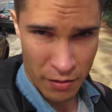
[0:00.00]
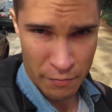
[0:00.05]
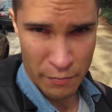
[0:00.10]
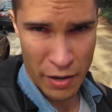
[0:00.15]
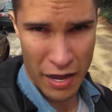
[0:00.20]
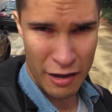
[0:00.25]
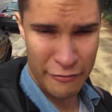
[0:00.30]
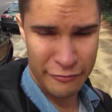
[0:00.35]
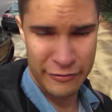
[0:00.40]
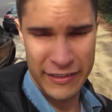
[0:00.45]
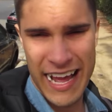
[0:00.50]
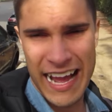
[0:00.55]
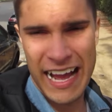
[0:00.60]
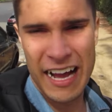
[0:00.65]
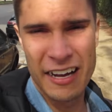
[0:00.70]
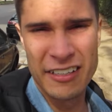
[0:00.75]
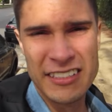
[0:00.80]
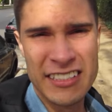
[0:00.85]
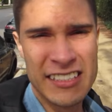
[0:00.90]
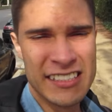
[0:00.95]
puffed
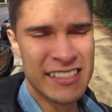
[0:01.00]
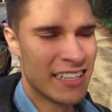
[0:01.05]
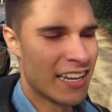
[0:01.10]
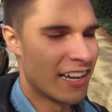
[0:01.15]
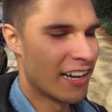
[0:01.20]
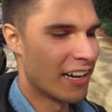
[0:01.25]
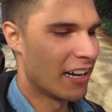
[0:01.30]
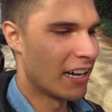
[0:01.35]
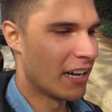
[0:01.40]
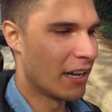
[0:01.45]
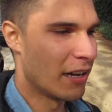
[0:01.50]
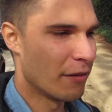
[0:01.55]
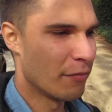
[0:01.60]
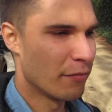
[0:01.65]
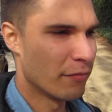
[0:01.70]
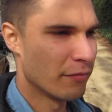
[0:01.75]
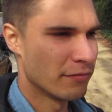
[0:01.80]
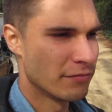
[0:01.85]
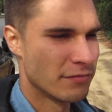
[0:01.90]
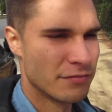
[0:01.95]
out,
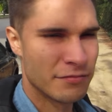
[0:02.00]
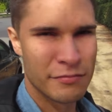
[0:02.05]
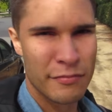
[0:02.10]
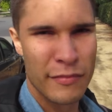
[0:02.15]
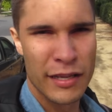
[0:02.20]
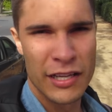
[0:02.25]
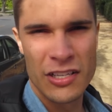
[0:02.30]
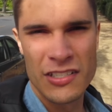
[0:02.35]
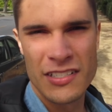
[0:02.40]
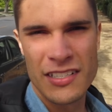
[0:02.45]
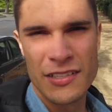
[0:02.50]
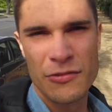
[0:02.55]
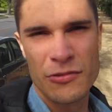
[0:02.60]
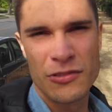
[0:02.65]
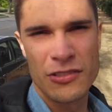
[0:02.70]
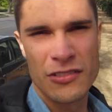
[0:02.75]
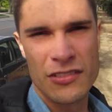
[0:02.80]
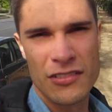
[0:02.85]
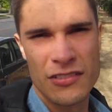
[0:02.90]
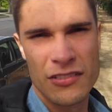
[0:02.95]
um, because he
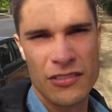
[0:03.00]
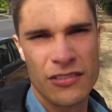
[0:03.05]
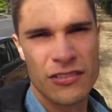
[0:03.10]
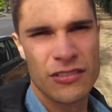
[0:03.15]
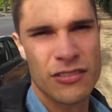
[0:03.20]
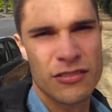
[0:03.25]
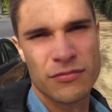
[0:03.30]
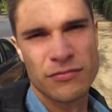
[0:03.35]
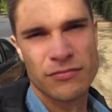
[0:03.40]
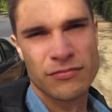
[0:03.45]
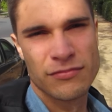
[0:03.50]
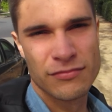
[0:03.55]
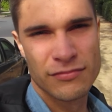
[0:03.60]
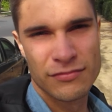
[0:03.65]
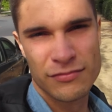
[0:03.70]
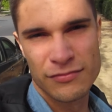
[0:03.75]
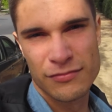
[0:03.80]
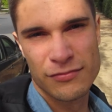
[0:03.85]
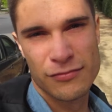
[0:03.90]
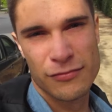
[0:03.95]
wants to,
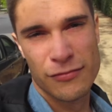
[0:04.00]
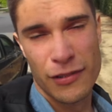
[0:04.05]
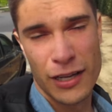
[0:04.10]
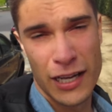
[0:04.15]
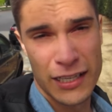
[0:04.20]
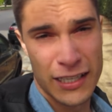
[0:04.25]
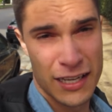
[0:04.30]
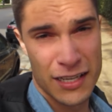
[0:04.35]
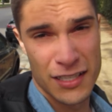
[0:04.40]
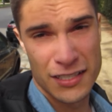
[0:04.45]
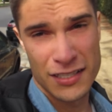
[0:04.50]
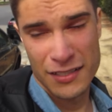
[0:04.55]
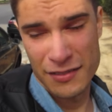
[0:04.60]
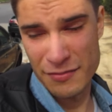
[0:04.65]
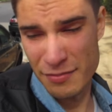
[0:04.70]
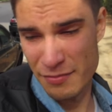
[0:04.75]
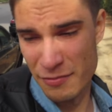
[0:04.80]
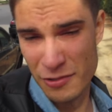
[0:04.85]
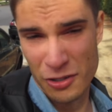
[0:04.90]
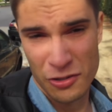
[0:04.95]
I
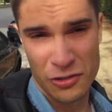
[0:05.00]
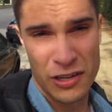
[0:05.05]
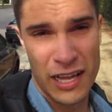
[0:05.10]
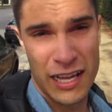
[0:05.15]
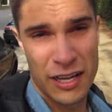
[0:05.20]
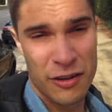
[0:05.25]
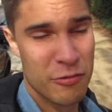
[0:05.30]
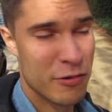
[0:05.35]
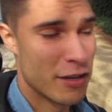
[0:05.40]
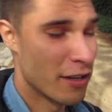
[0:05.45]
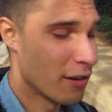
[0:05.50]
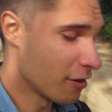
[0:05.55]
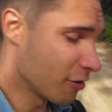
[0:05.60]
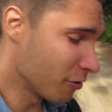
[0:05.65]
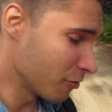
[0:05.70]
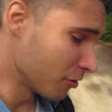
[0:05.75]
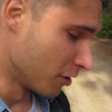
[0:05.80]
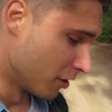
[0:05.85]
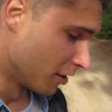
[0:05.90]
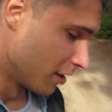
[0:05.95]
guess, look like a
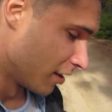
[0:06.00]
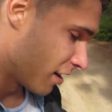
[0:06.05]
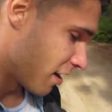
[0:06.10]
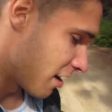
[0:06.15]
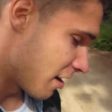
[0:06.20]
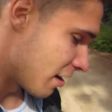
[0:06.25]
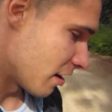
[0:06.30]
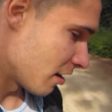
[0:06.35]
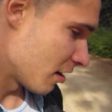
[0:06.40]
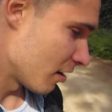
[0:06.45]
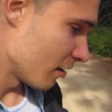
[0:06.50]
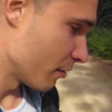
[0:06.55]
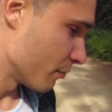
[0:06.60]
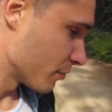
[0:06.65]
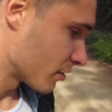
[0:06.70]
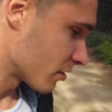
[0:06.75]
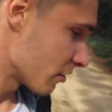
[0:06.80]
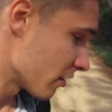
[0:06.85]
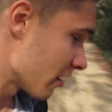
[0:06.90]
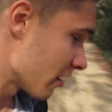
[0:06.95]
weirdo. Um, so